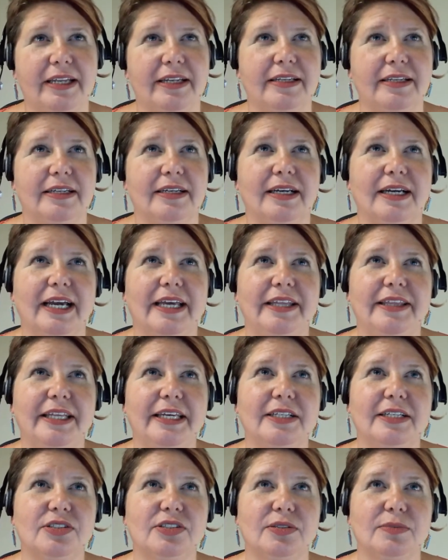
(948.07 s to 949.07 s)
and I
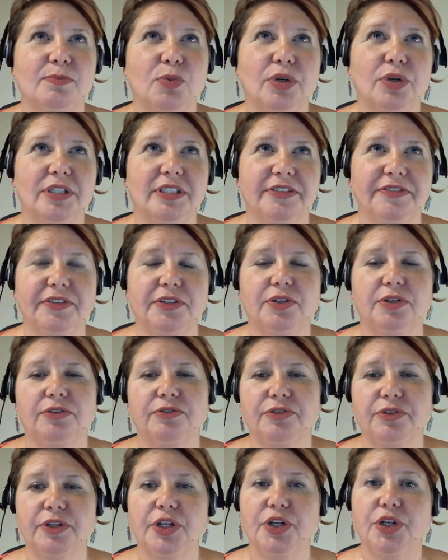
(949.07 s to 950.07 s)
think it's more difficult
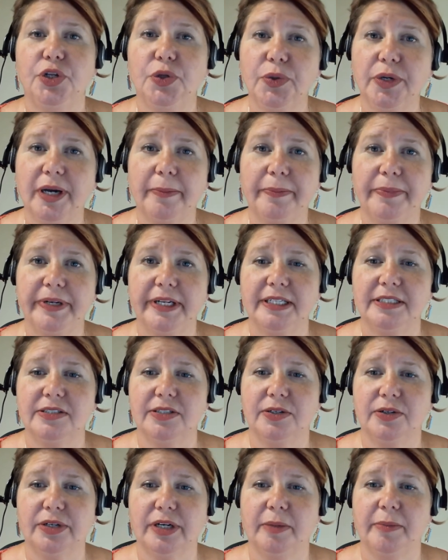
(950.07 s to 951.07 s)
for the new companies
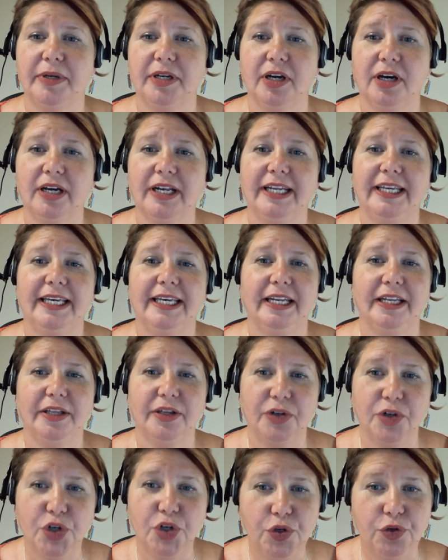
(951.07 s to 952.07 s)
that are coming on and getting
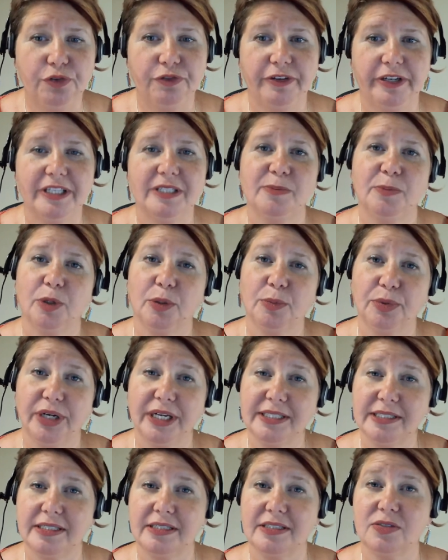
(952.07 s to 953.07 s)
a new Facebook
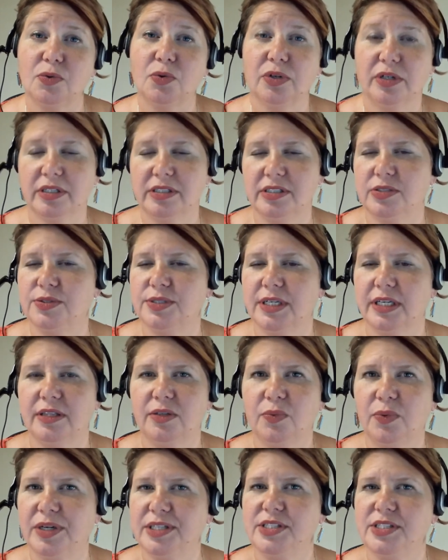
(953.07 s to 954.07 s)
presence, or as you said,
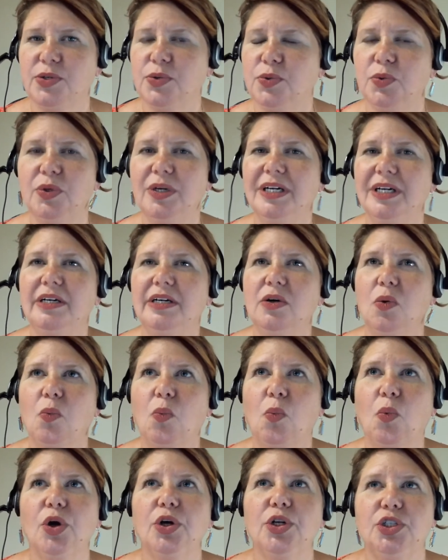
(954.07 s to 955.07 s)
the ones who
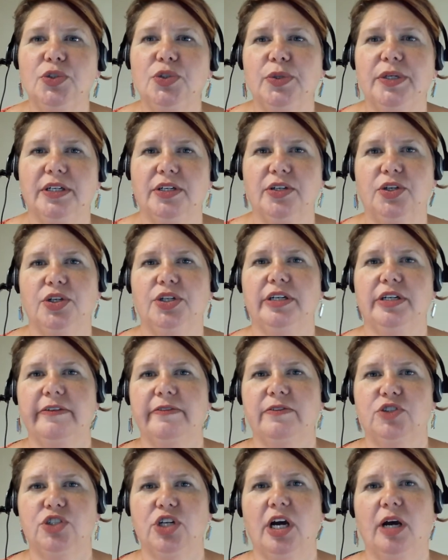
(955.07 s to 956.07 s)
weren't doing a good
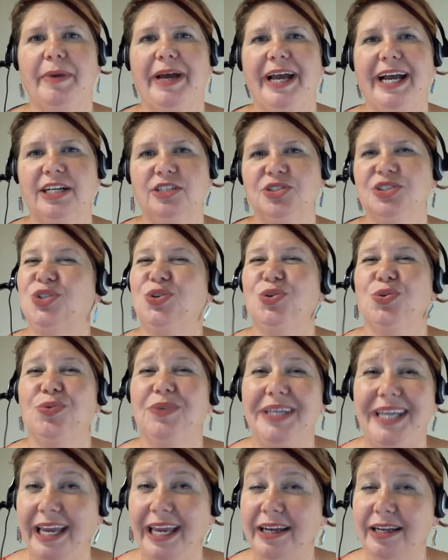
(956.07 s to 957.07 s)
enough job actually
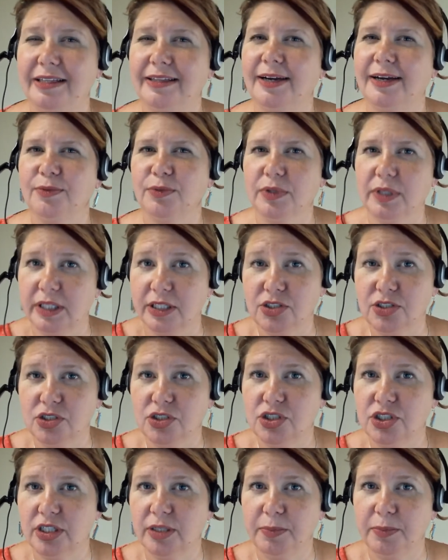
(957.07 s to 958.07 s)
creating that
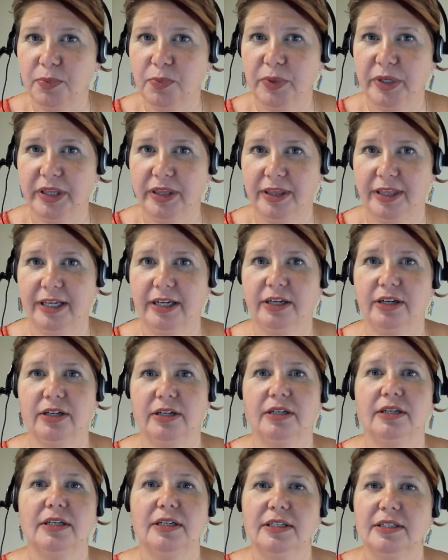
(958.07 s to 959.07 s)
relationship with
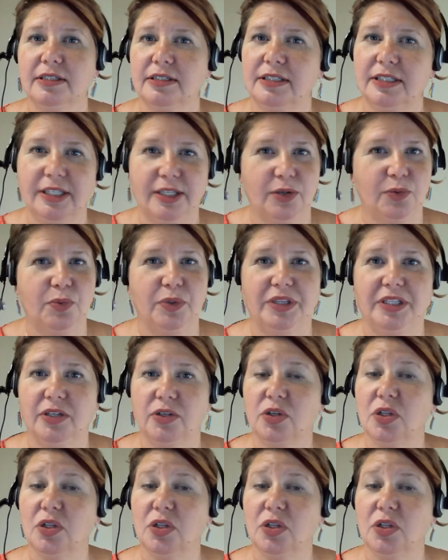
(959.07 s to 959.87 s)
their, with their